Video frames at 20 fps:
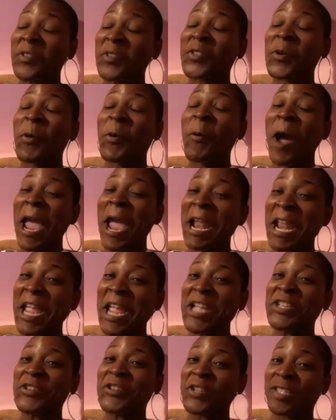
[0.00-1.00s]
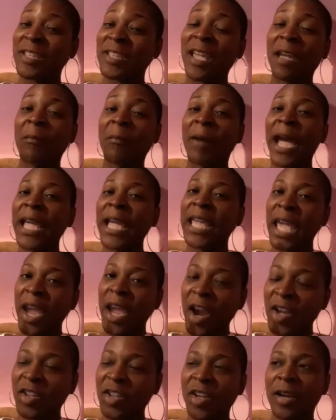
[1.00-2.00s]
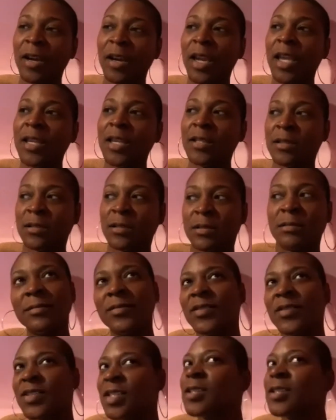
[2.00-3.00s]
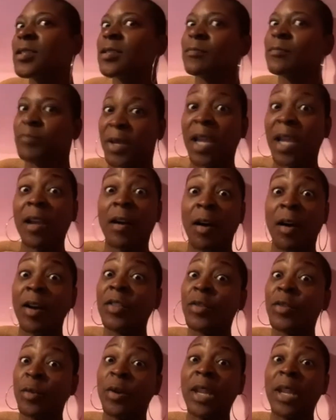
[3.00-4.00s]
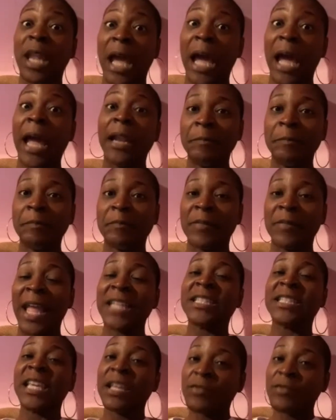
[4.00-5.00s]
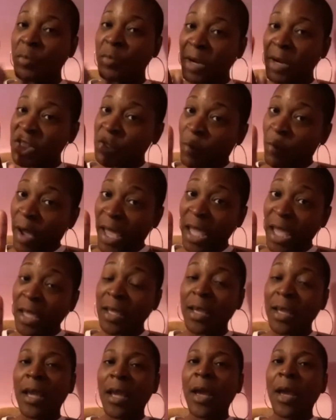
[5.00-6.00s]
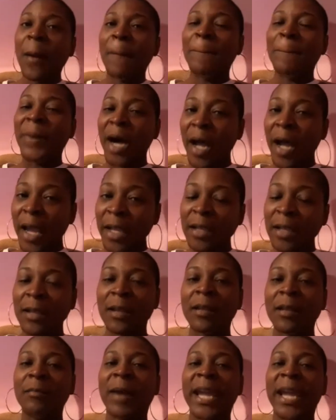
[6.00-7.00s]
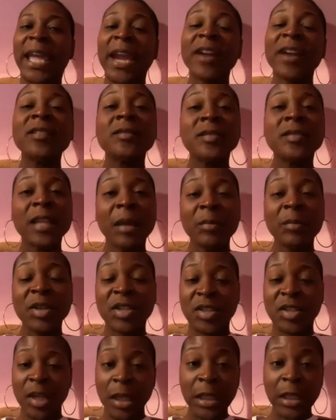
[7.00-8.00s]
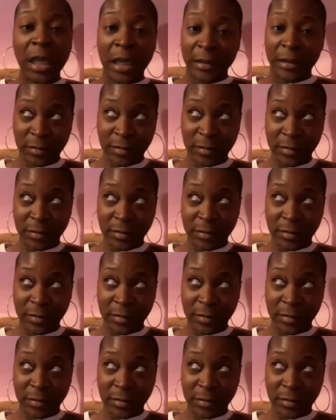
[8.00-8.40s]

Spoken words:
quite interesting. And my character she's been gone through a lot. Not to give too much away, but my character's name is Sheila,